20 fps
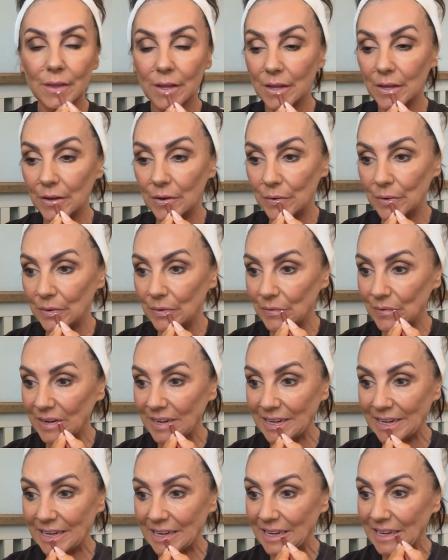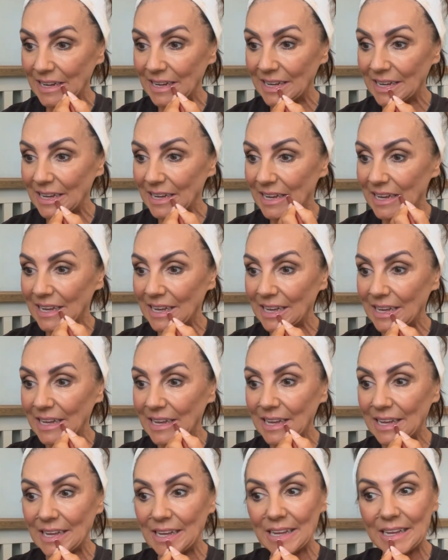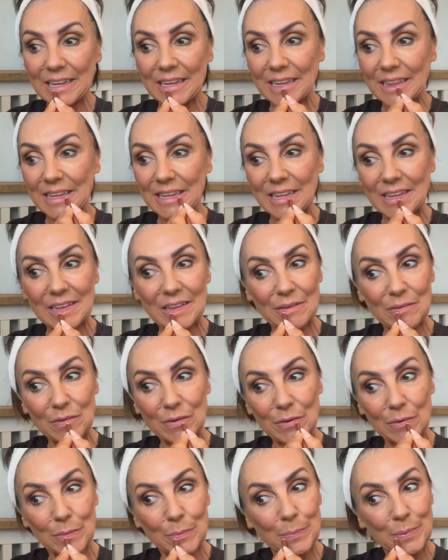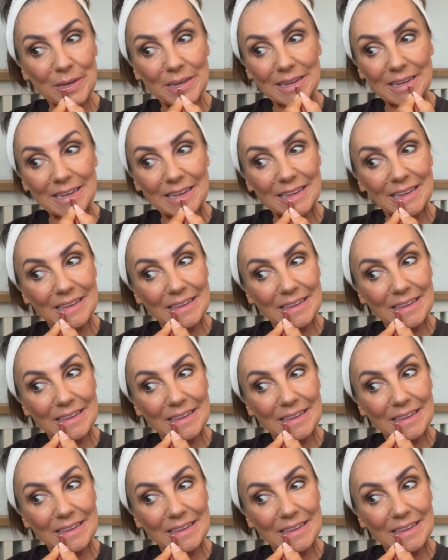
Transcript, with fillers: And colour in. And this gives you a base